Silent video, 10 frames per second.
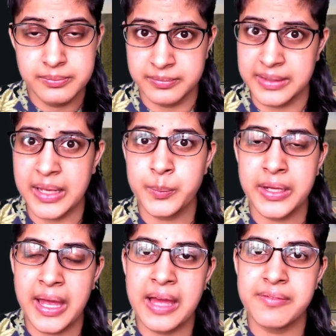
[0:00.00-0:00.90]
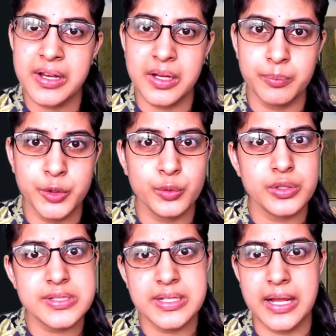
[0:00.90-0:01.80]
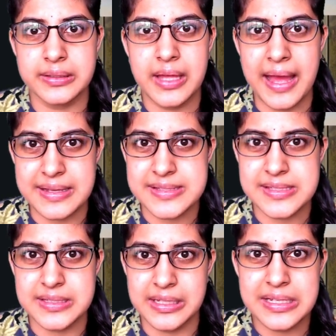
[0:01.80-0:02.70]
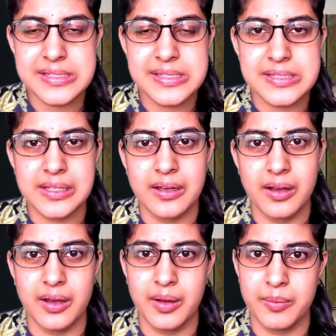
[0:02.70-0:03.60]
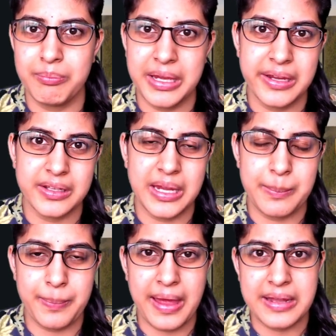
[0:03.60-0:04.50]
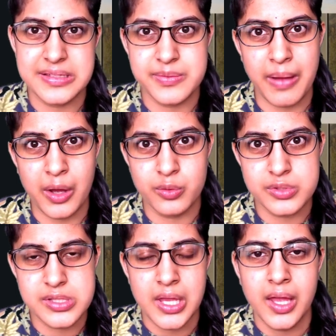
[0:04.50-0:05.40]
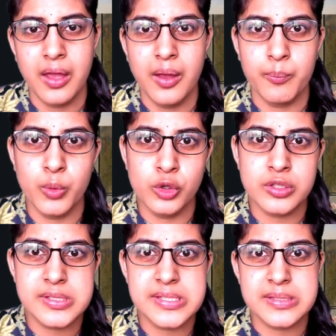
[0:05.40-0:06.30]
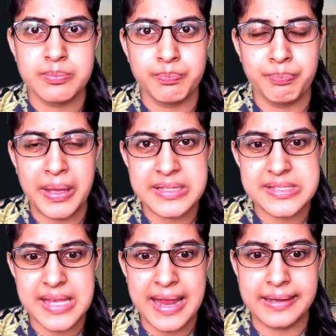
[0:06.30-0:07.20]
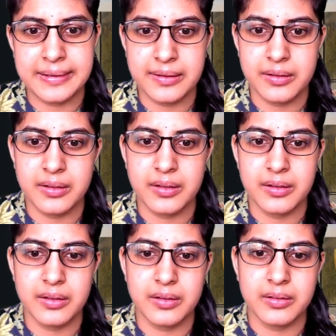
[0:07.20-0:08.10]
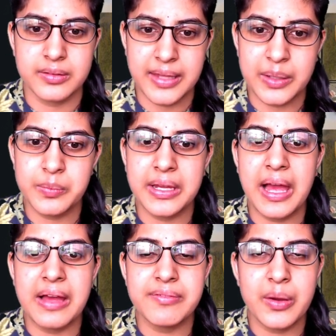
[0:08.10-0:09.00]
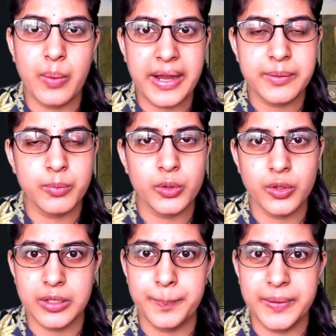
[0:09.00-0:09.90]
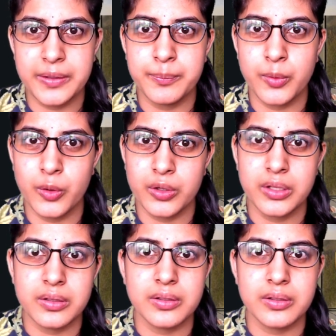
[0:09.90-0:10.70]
then we have our computers and other accessories uh, be it keypads mouse books pen stand then we have a whiteboard or a pin board